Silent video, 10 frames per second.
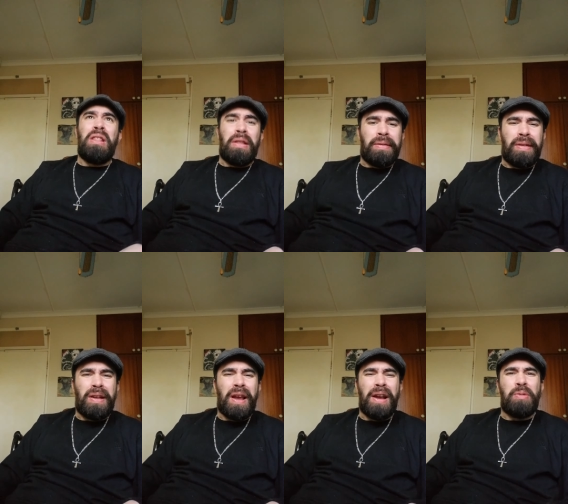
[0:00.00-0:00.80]
the
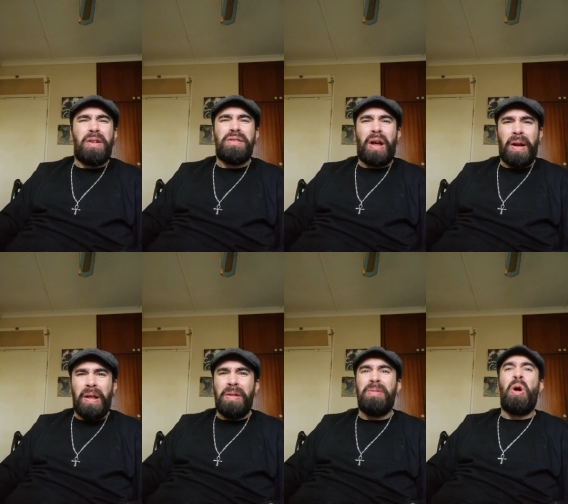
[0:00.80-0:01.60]
city in which I
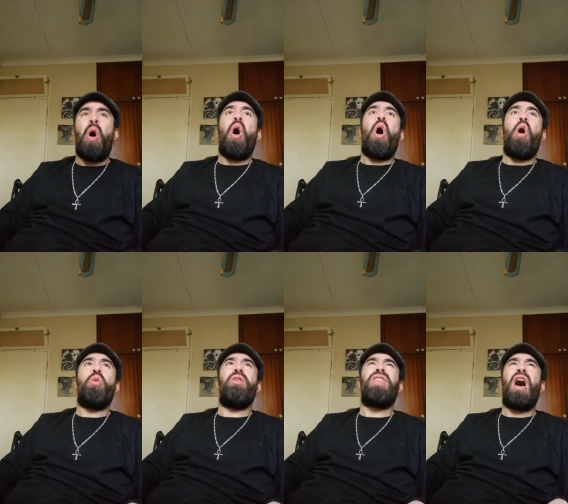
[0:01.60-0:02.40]
live, are
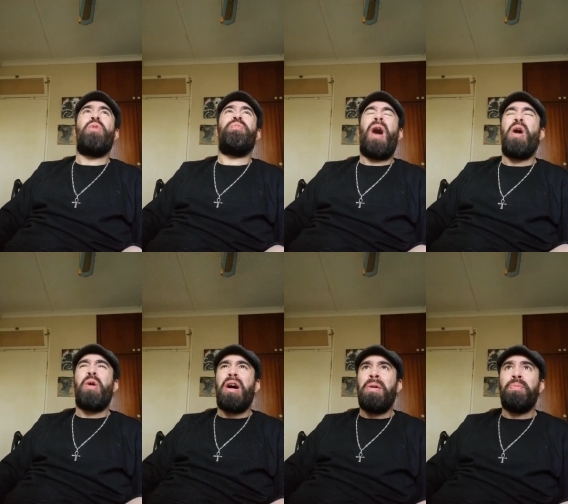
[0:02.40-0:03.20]
without
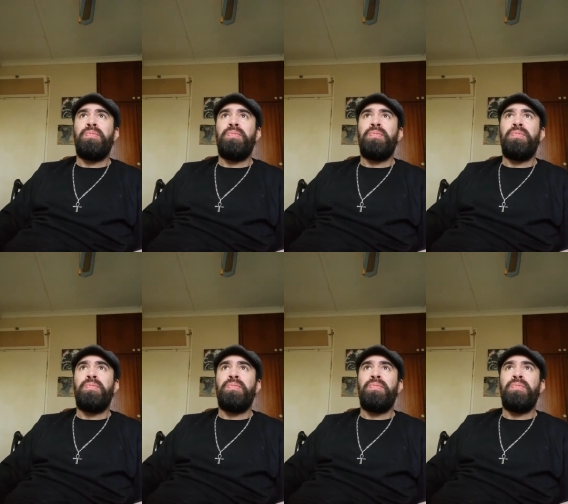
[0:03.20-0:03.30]
power.